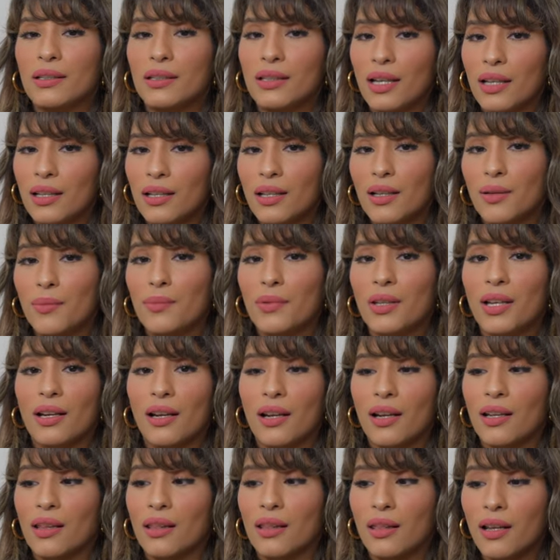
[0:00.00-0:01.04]
denim that
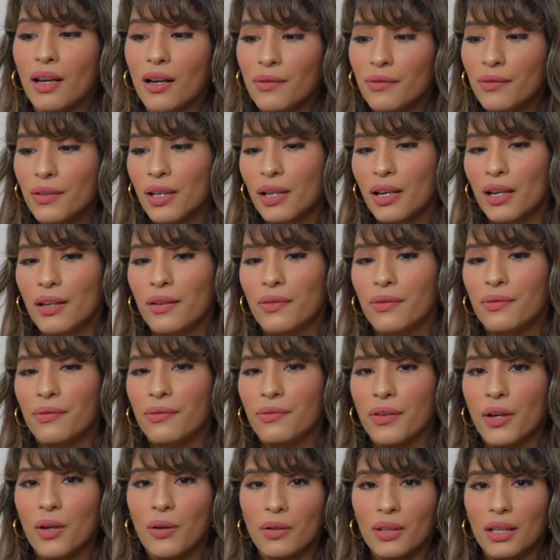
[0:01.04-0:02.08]
I loved, that I
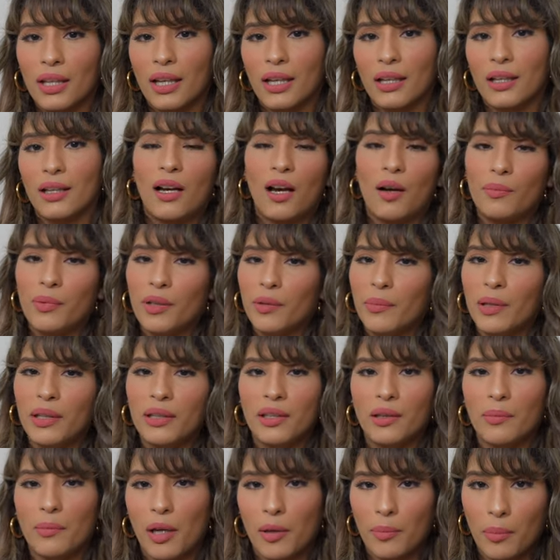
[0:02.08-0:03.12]
felt like
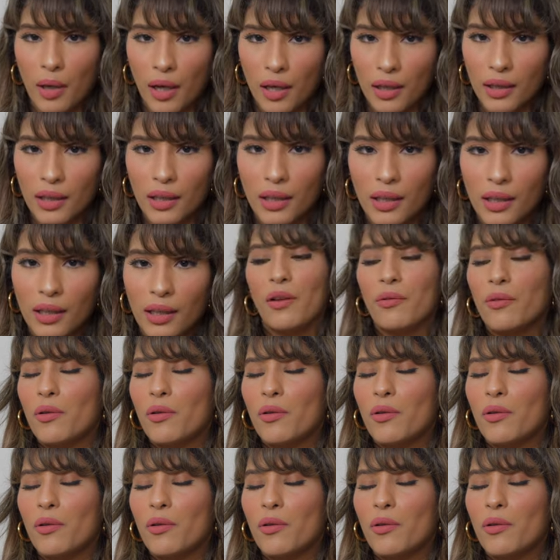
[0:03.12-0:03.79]
complimented my body.